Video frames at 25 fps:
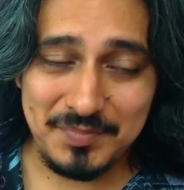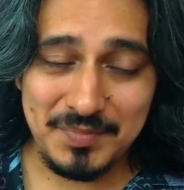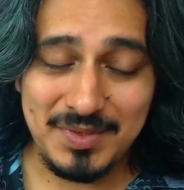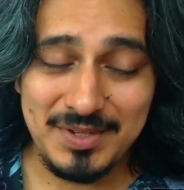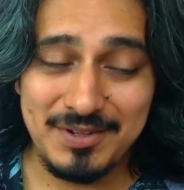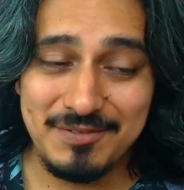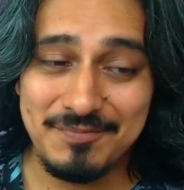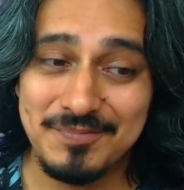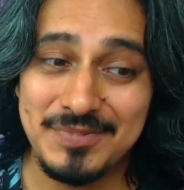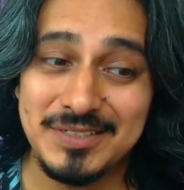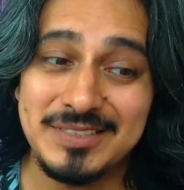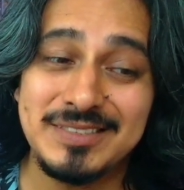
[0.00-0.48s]

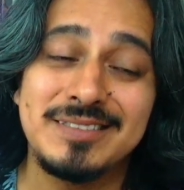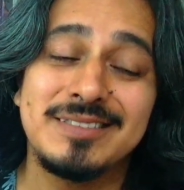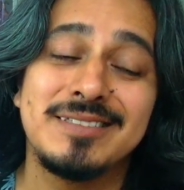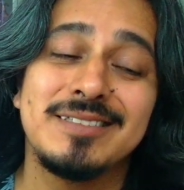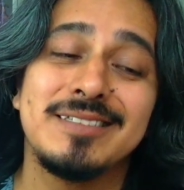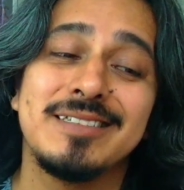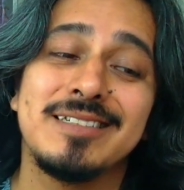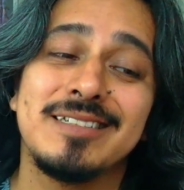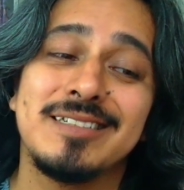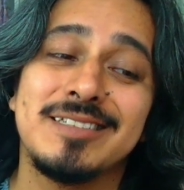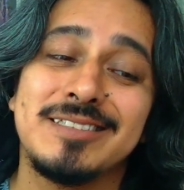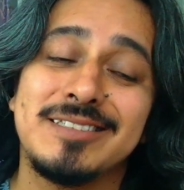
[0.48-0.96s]
but
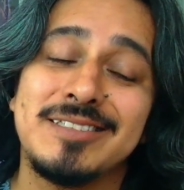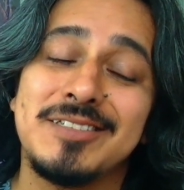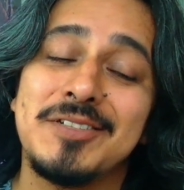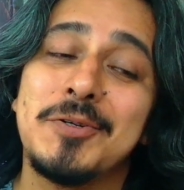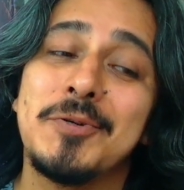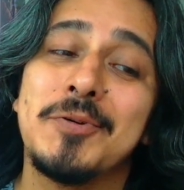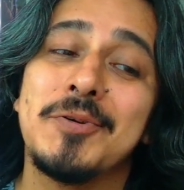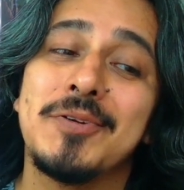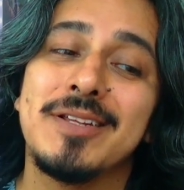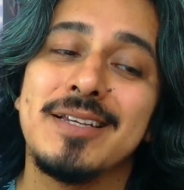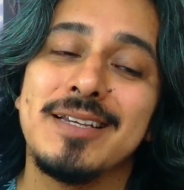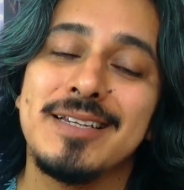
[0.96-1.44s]

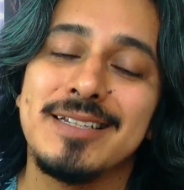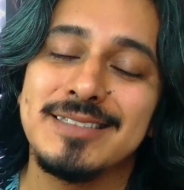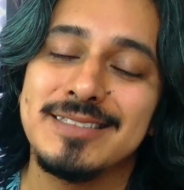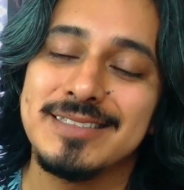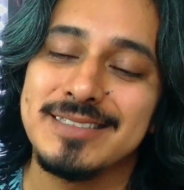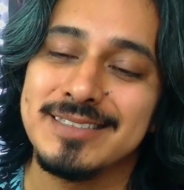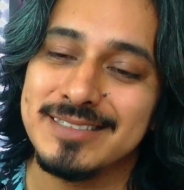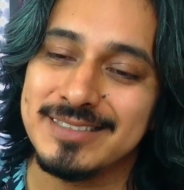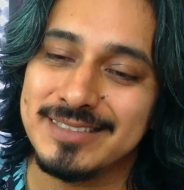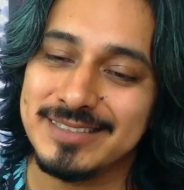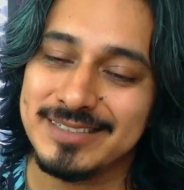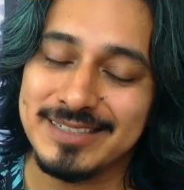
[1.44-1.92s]
dude,
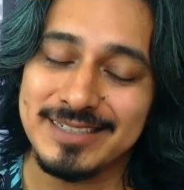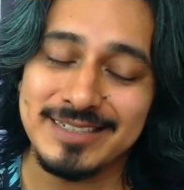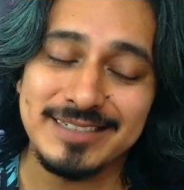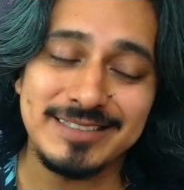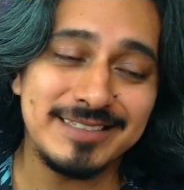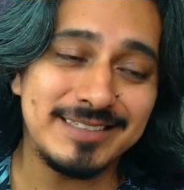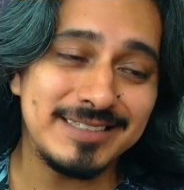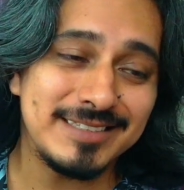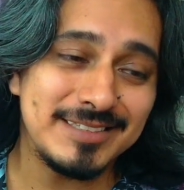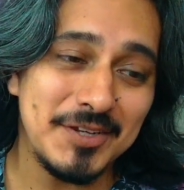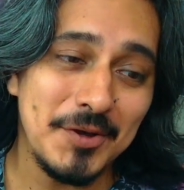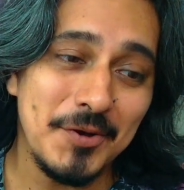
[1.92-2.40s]
it's
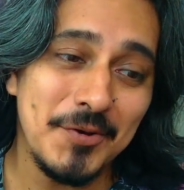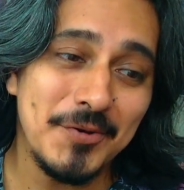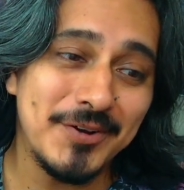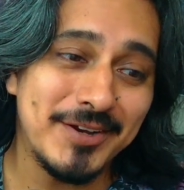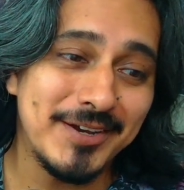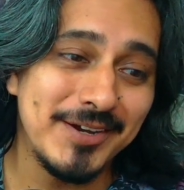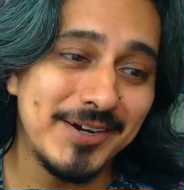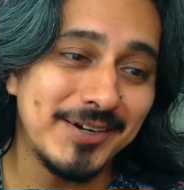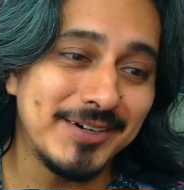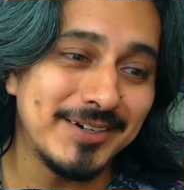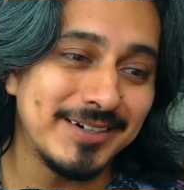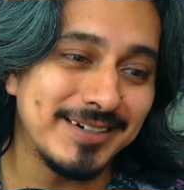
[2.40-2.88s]
so
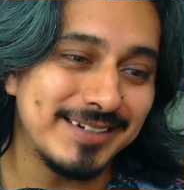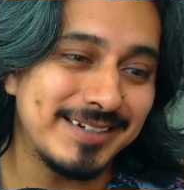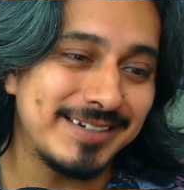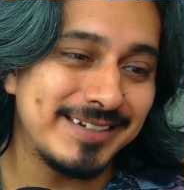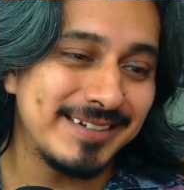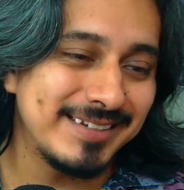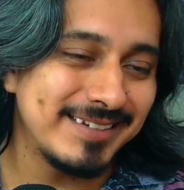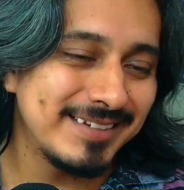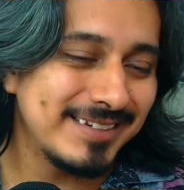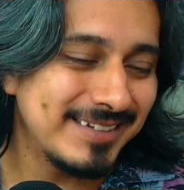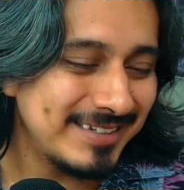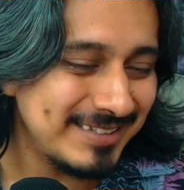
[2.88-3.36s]
good.
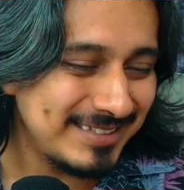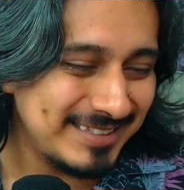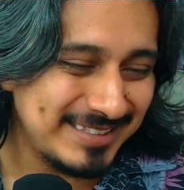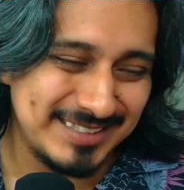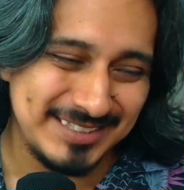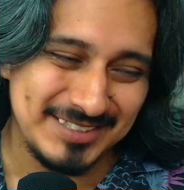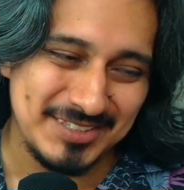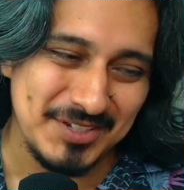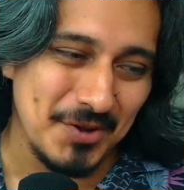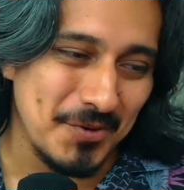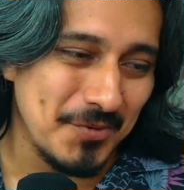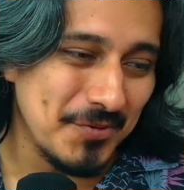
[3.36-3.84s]
It's
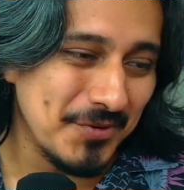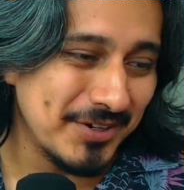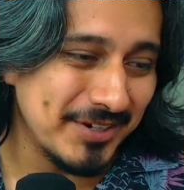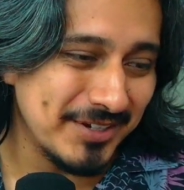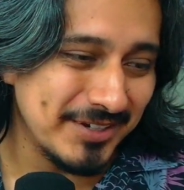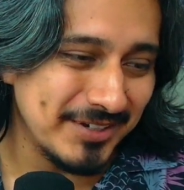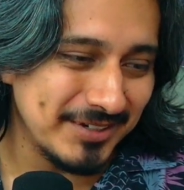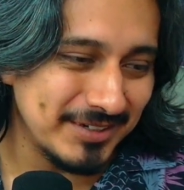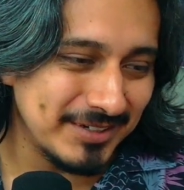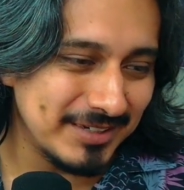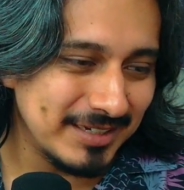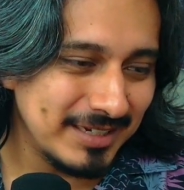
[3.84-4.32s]
so
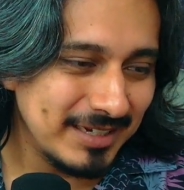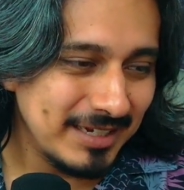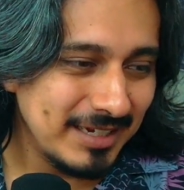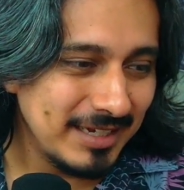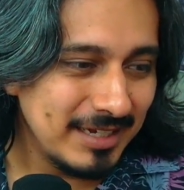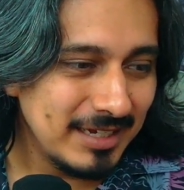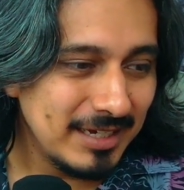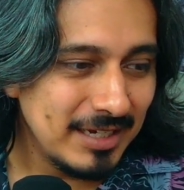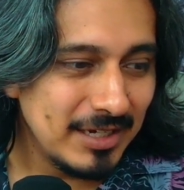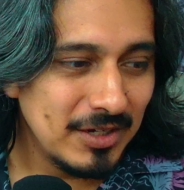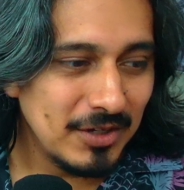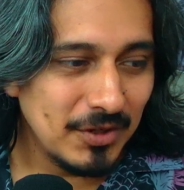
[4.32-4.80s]
good.
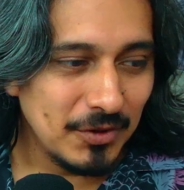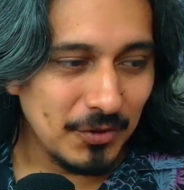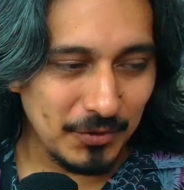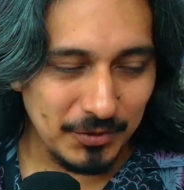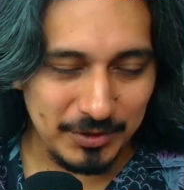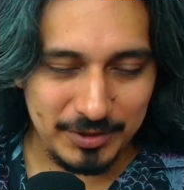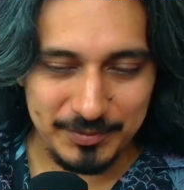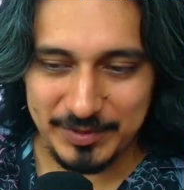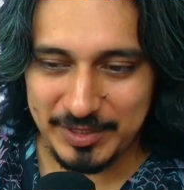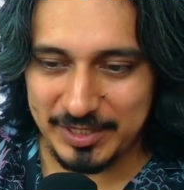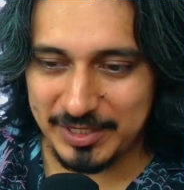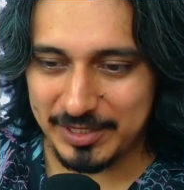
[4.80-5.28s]

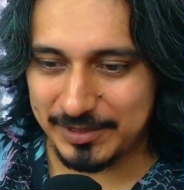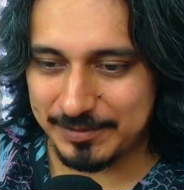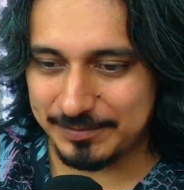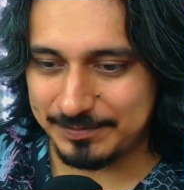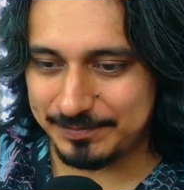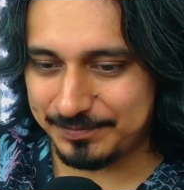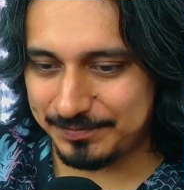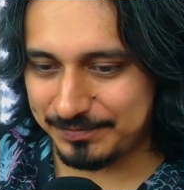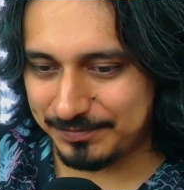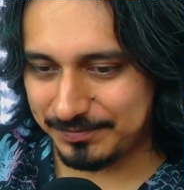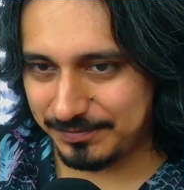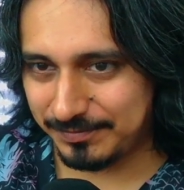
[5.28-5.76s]
Horimiya.
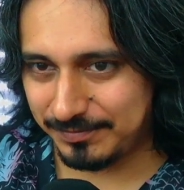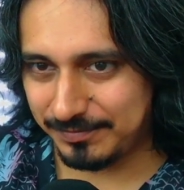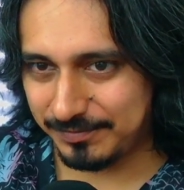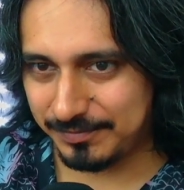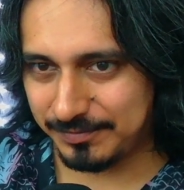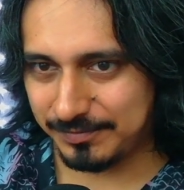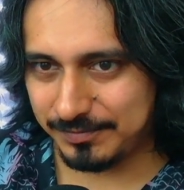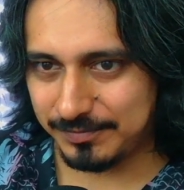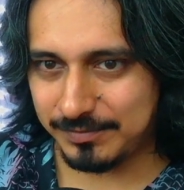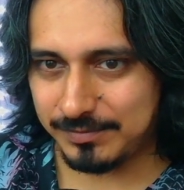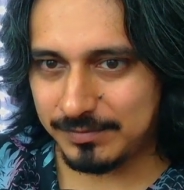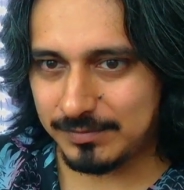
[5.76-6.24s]

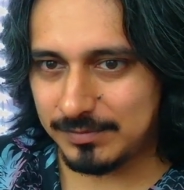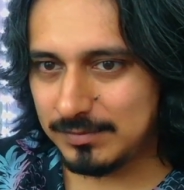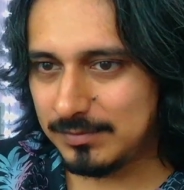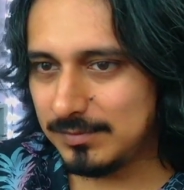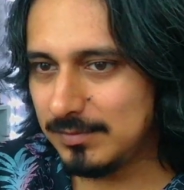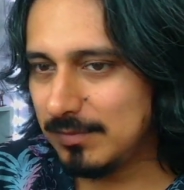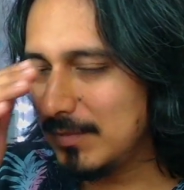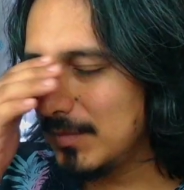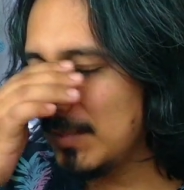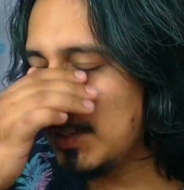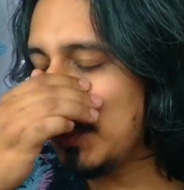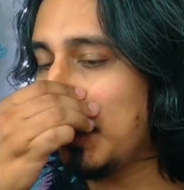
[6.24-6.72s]

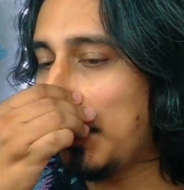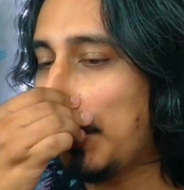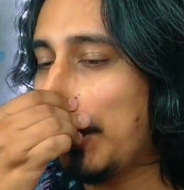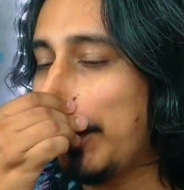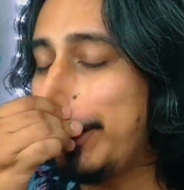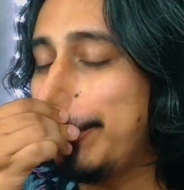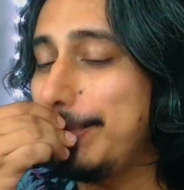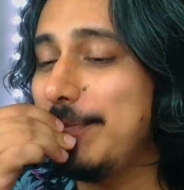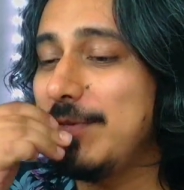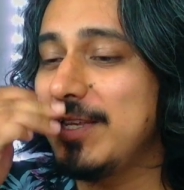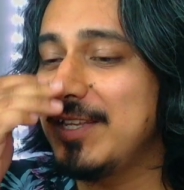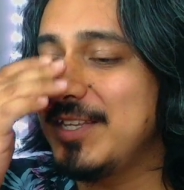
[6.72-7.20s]

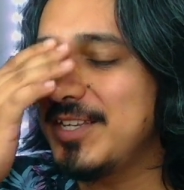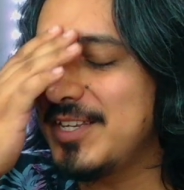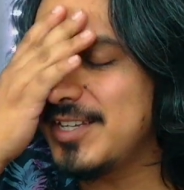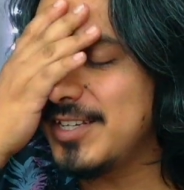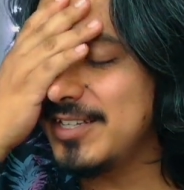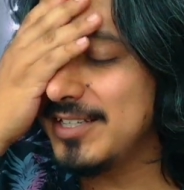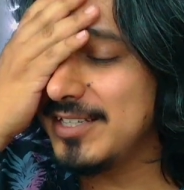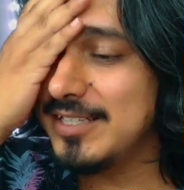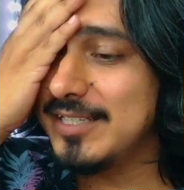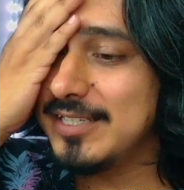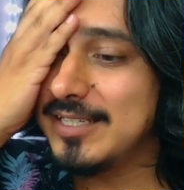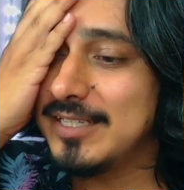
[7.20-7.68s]

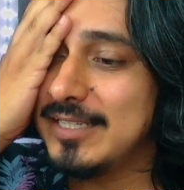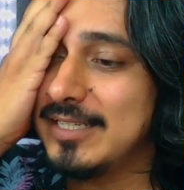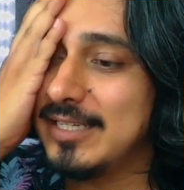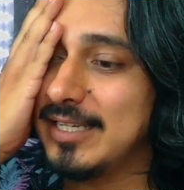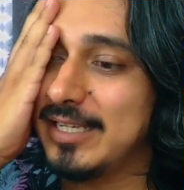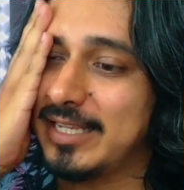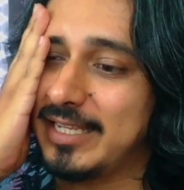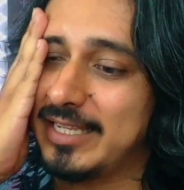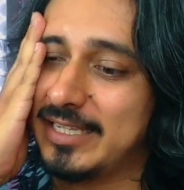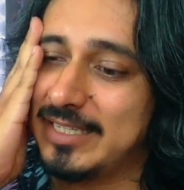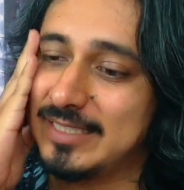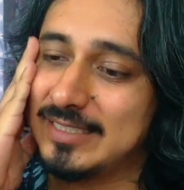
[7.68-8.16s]
Horimiya
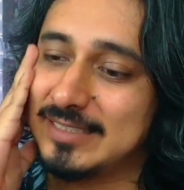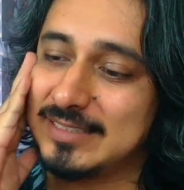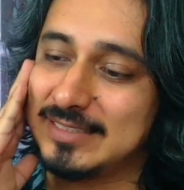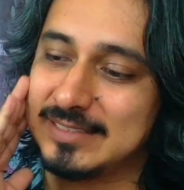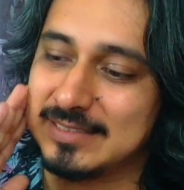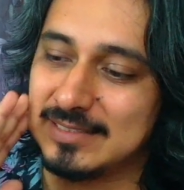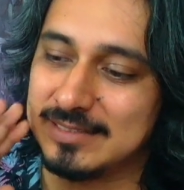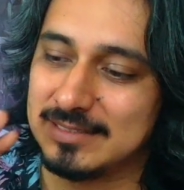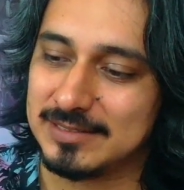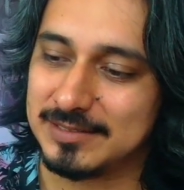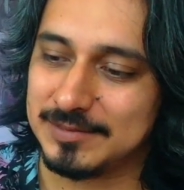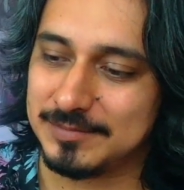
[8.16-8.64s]

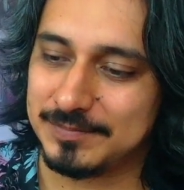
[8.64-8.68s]
is